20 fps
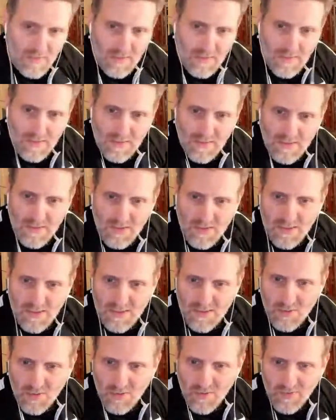And it's just a
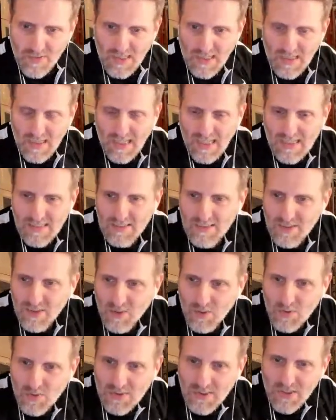sort of a classic
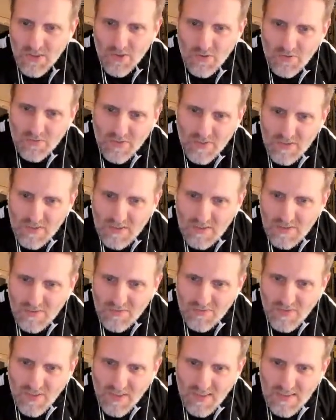Horace H. Hoover
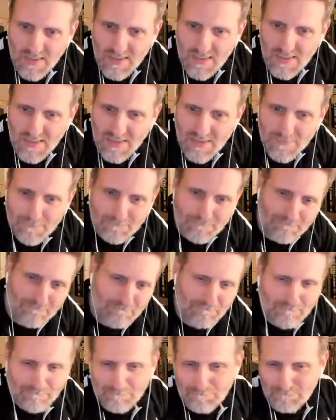fights
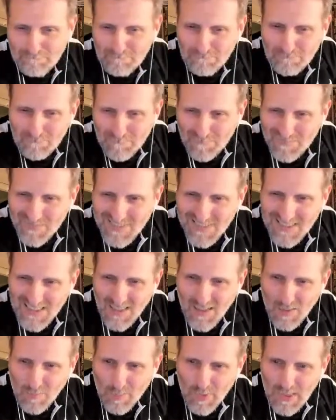
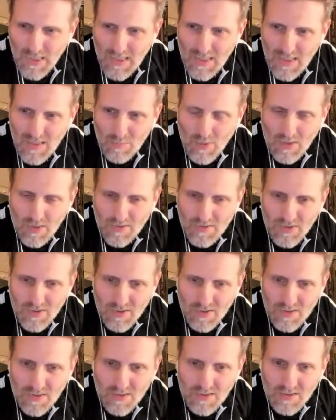zombie
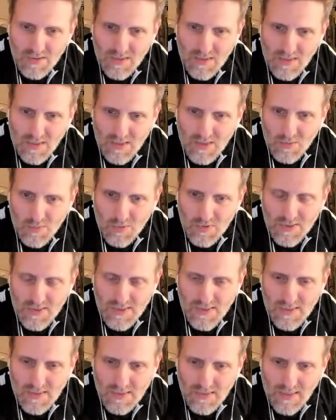monster. We'll
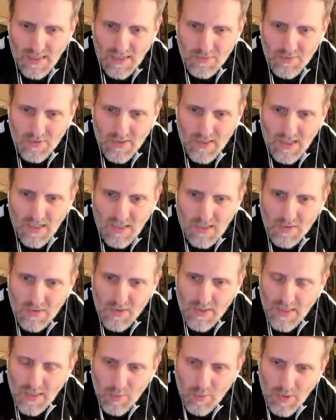see. After the
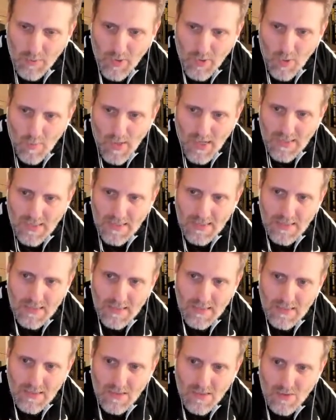coloring, I'll probably go back in
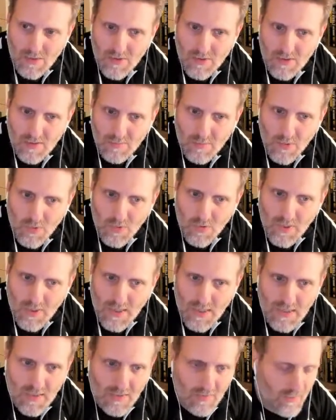and do some more inking for